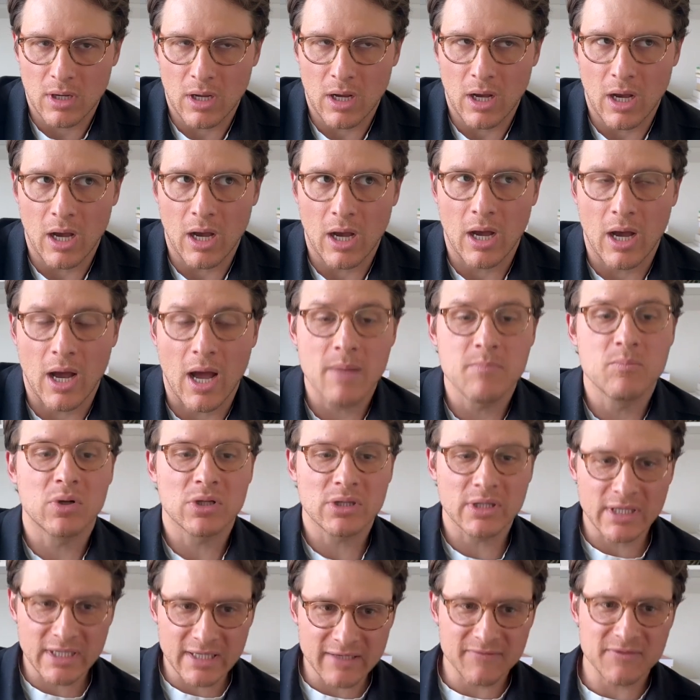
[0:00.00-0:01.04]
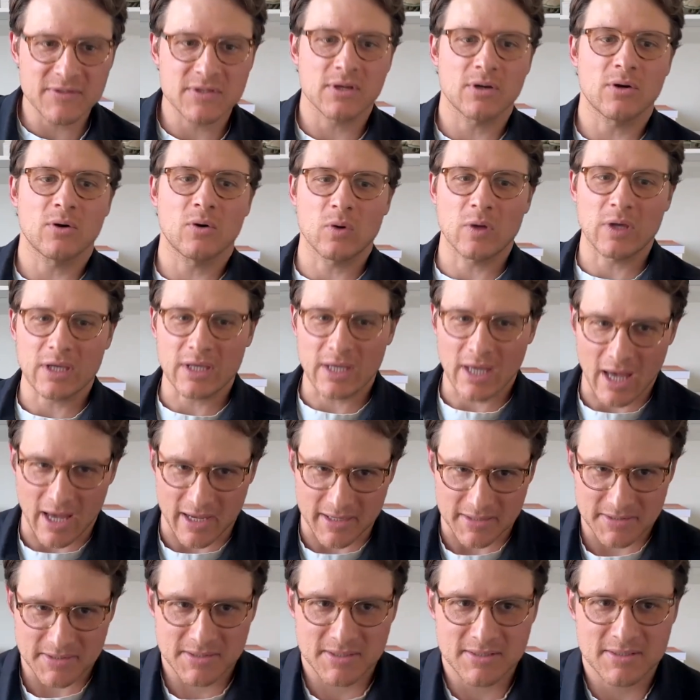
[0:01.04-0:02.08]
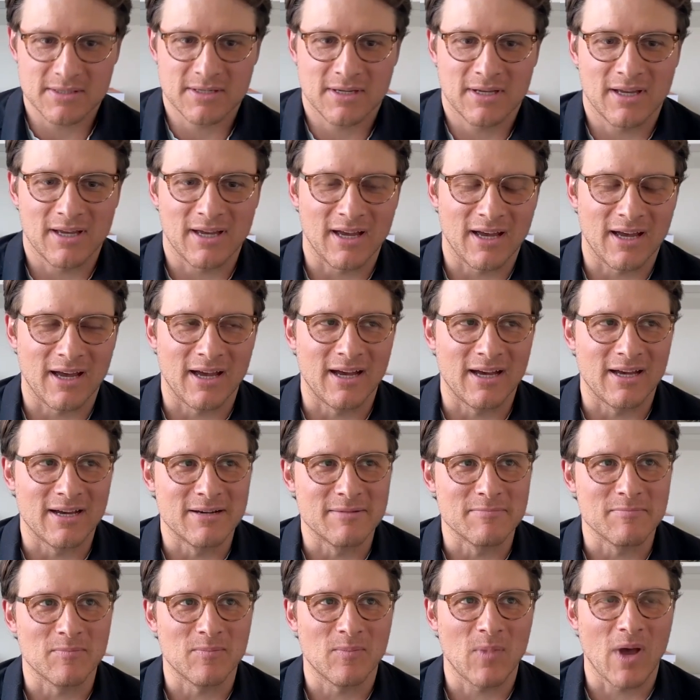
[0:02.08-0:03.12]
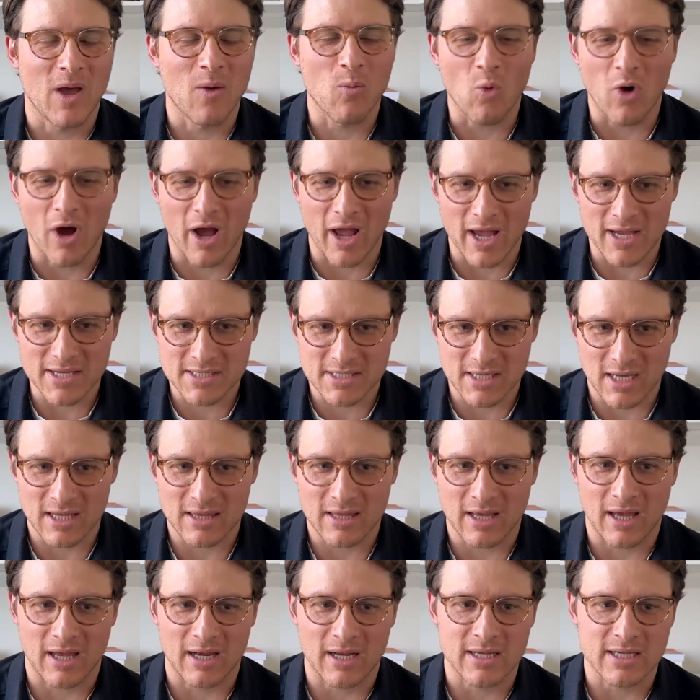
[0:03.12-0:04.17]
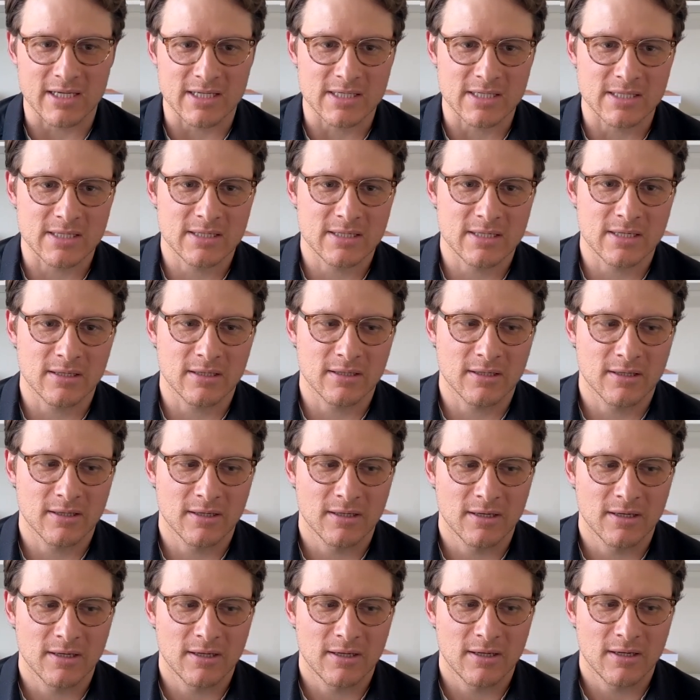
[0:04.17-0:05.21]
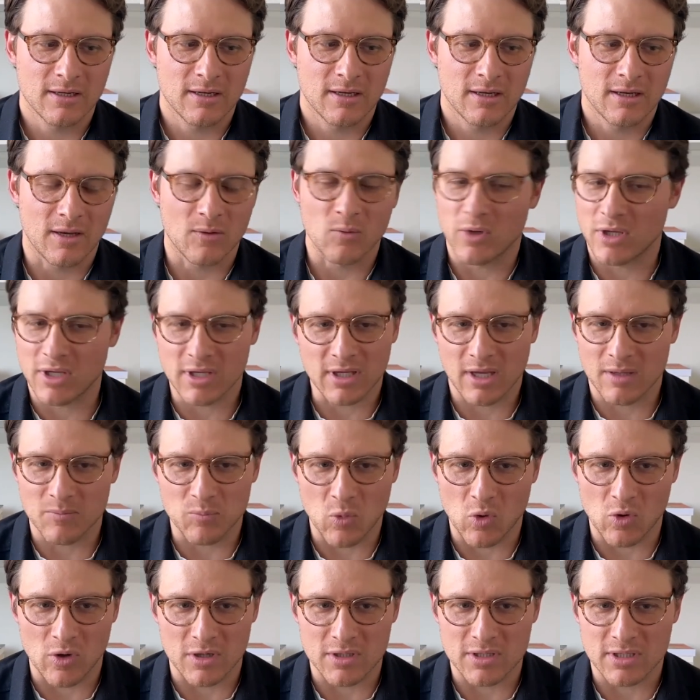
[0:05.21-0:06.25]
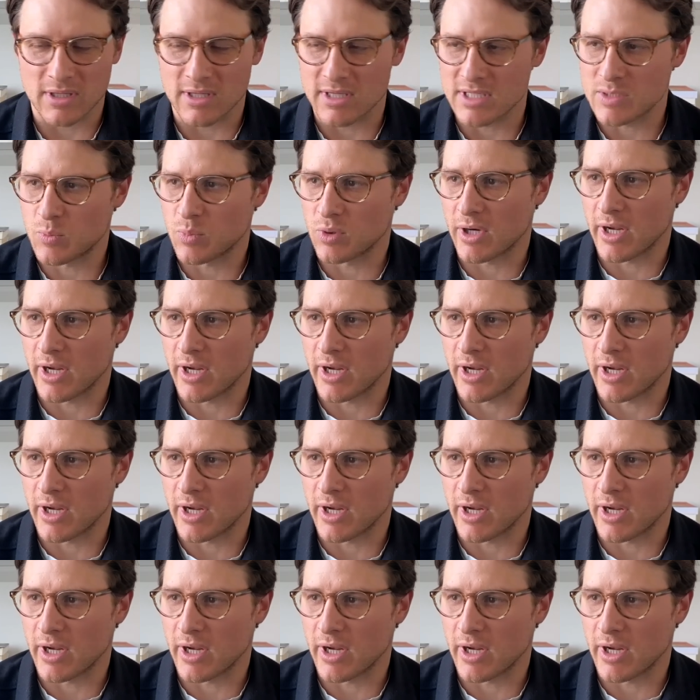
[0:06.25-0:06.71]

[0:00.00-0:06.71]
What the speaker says: I believe so, yes. And why I say that is, and we can get more into this, but